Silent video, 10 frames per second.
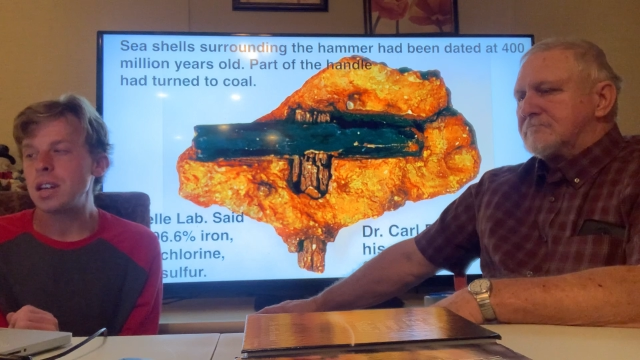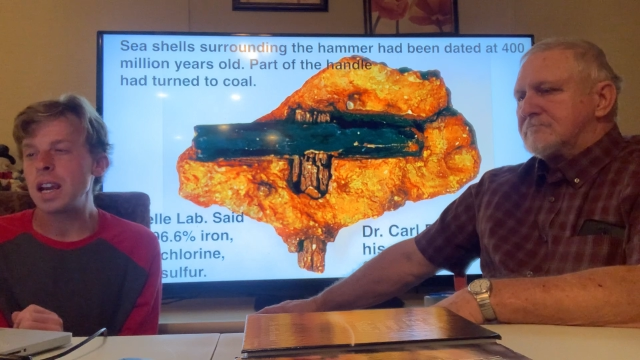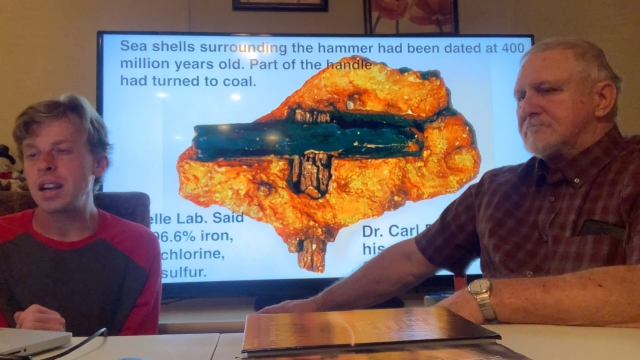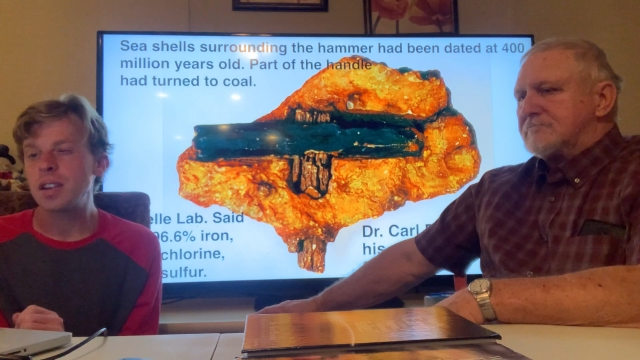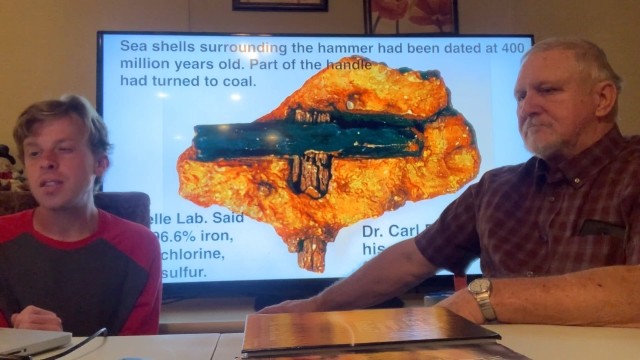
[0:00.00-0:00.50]

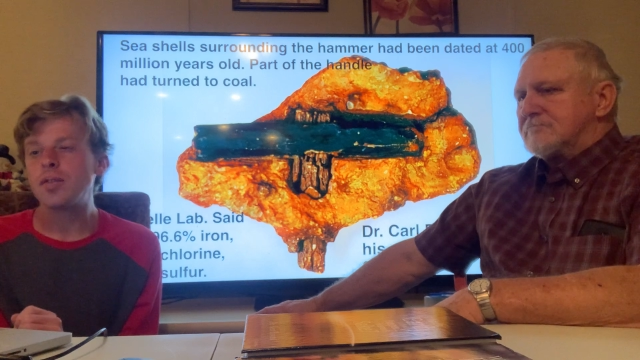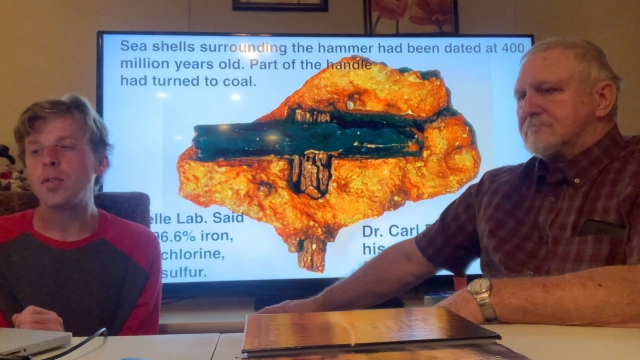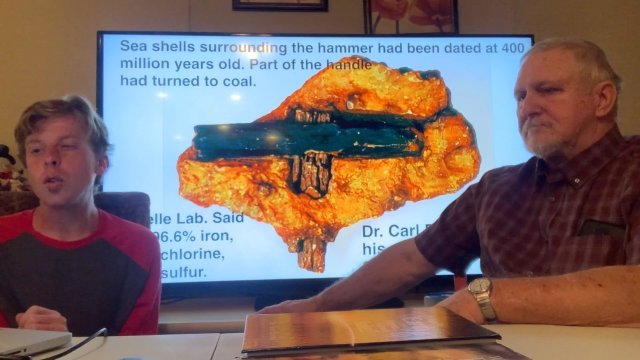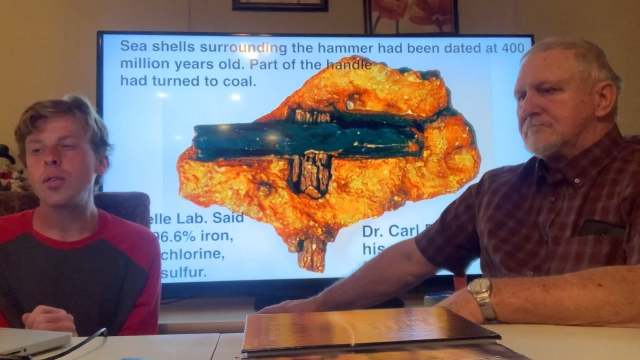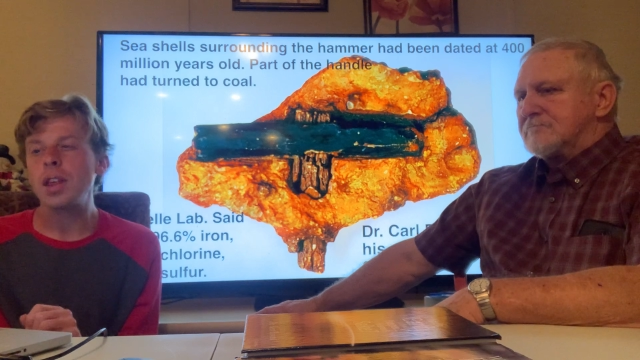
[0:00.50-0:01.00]
Speaker 1: dated
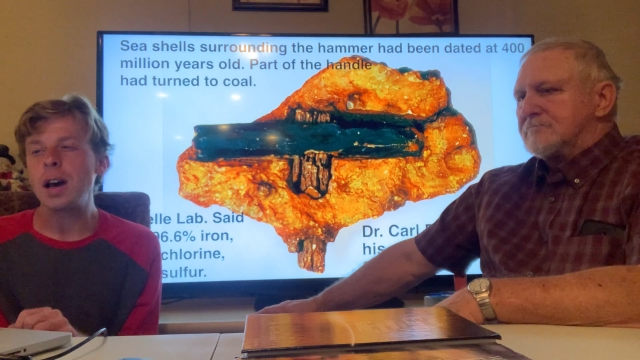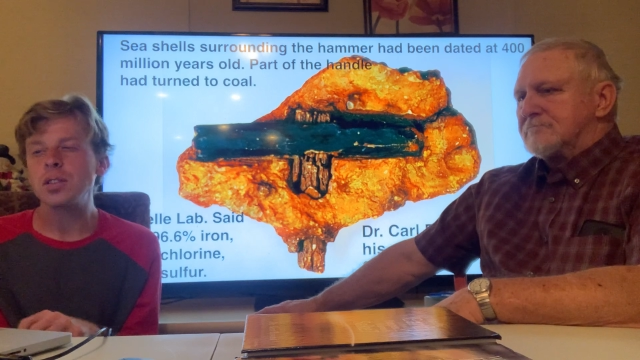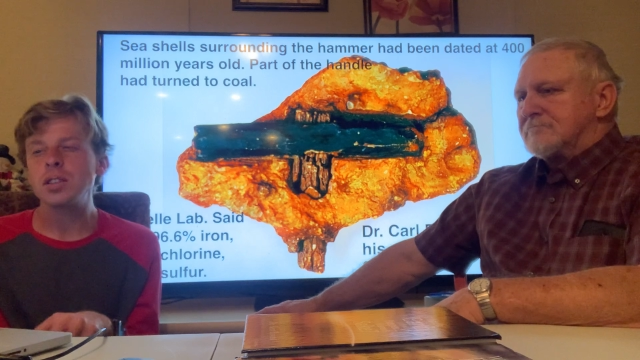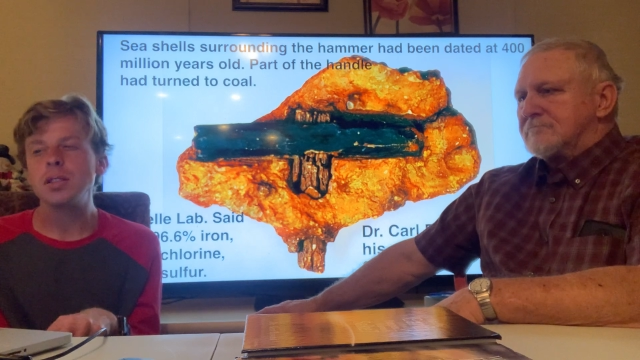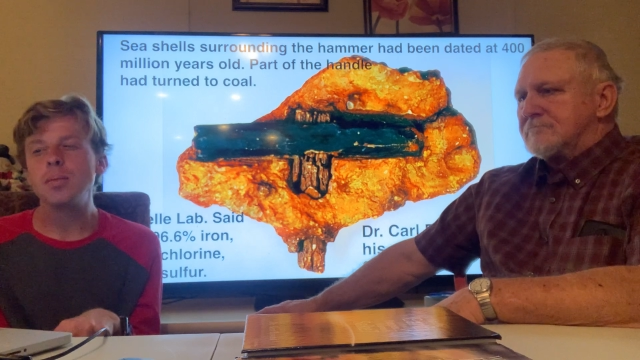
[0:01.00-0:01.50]

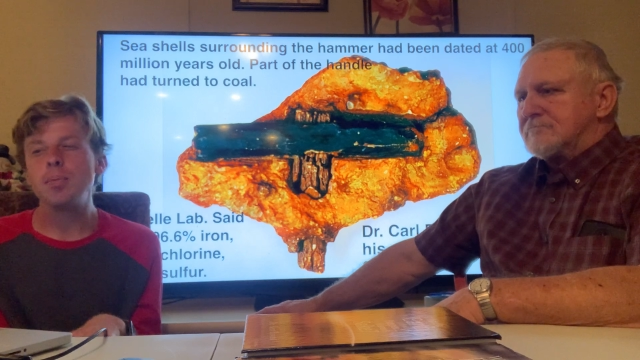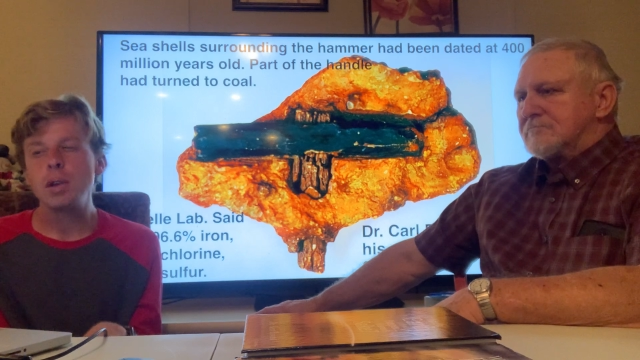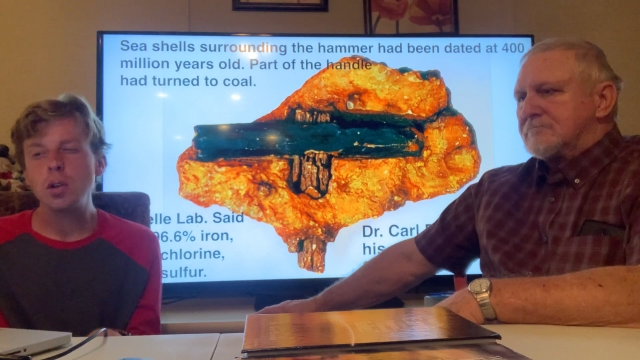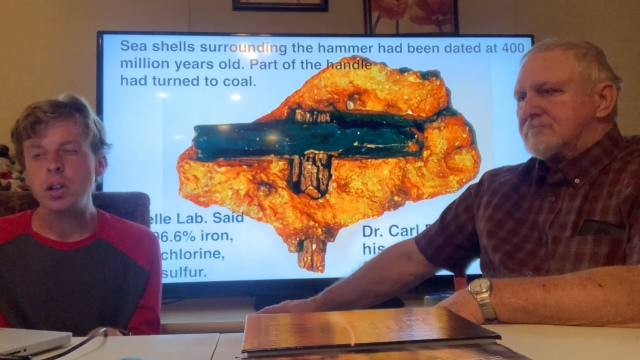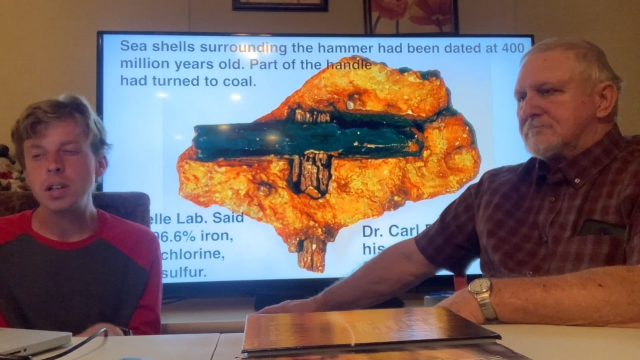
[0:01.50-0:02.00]
4,000
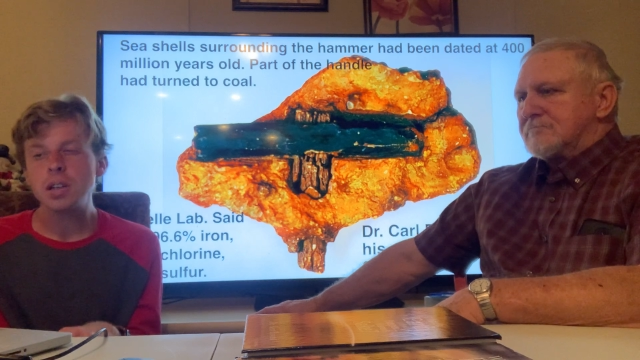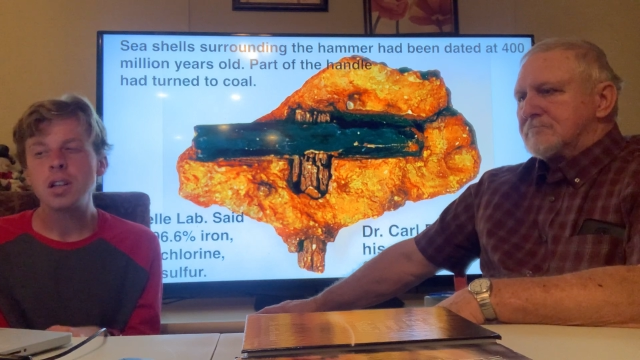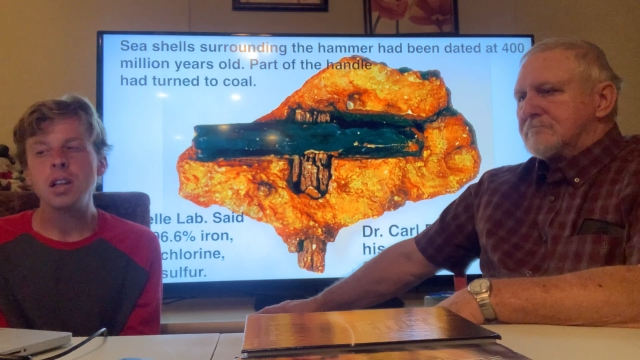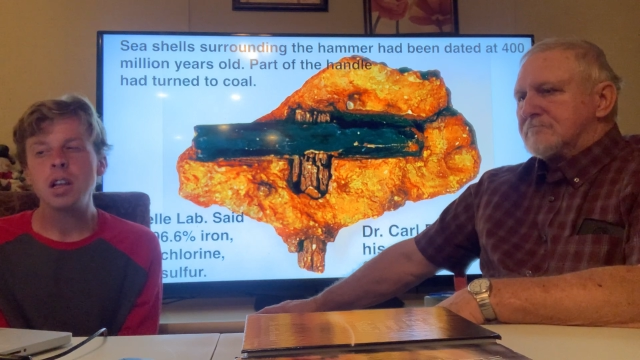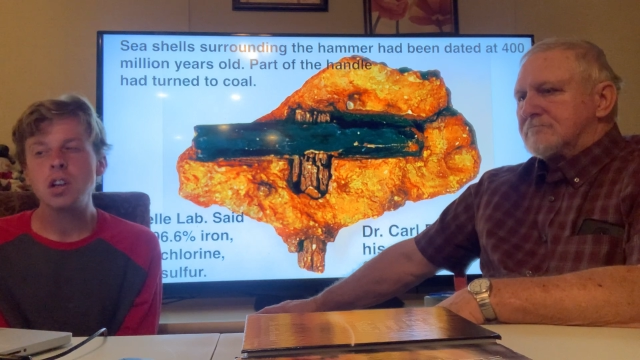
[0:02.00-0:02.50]
million
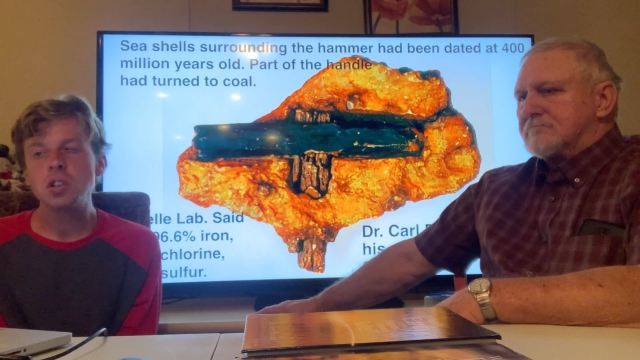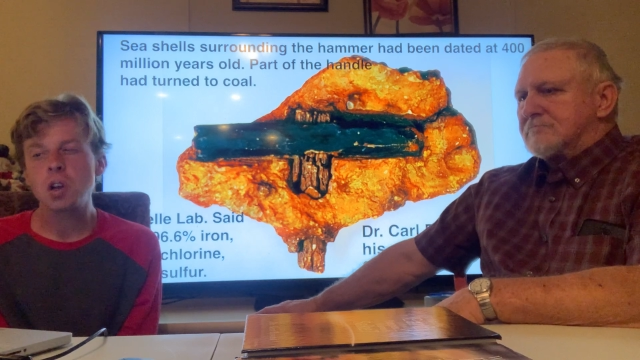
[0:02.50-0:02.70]
years